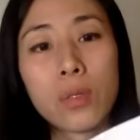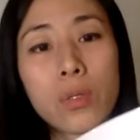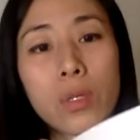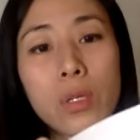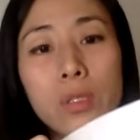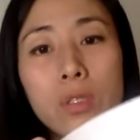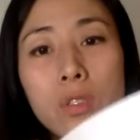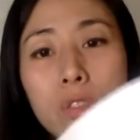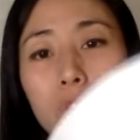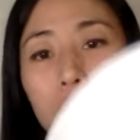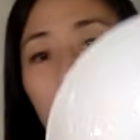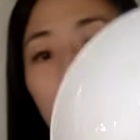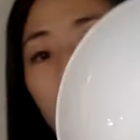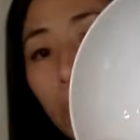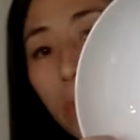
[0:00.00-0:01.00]
It's
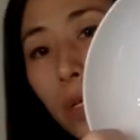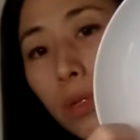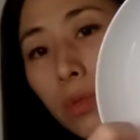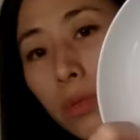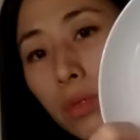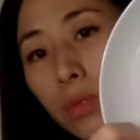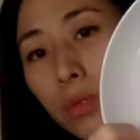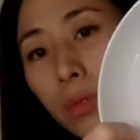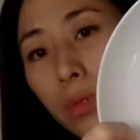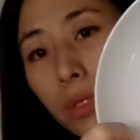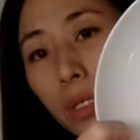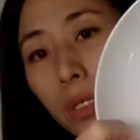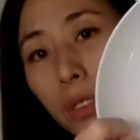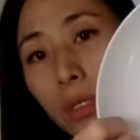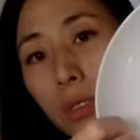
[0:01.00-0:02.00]
chip, I don't know,
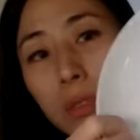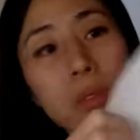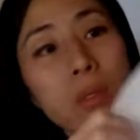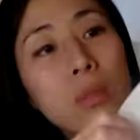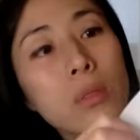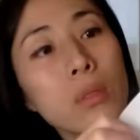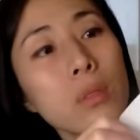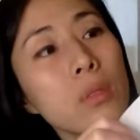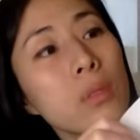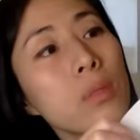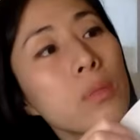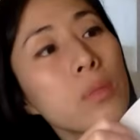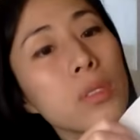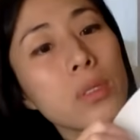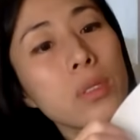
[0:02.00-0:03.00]
okay,
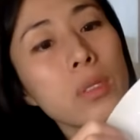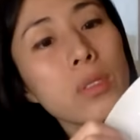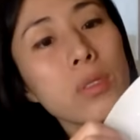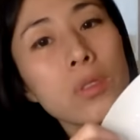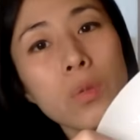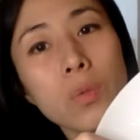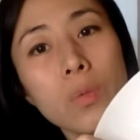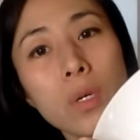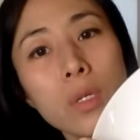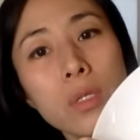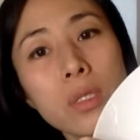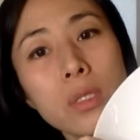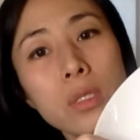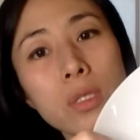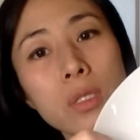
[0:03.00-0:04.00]
let me see. So
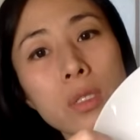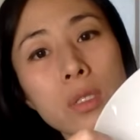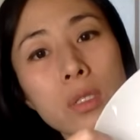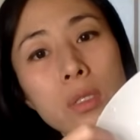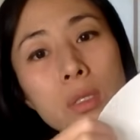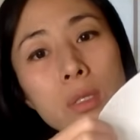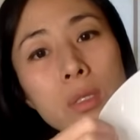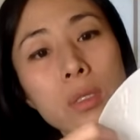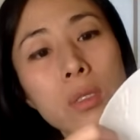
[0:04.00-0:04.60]
one is here,